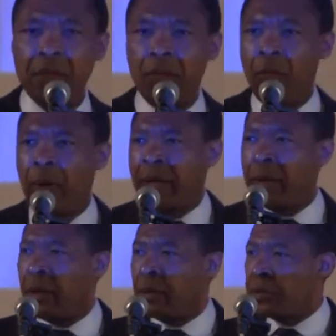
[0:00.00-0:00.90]
one
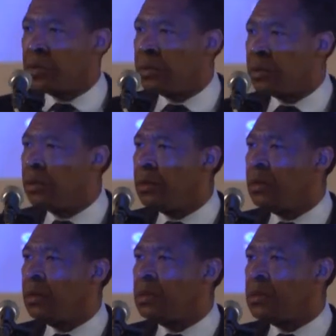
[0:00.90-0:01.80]
can also
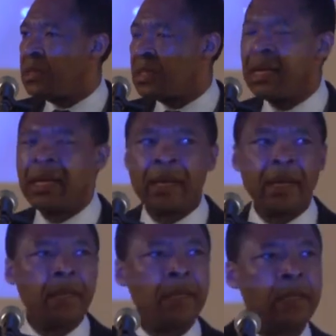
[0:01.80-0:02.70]

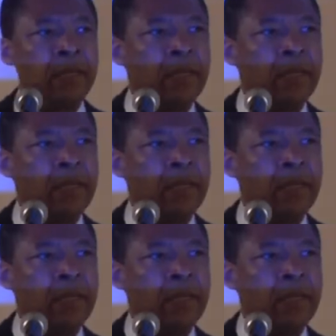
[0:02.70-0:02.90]
see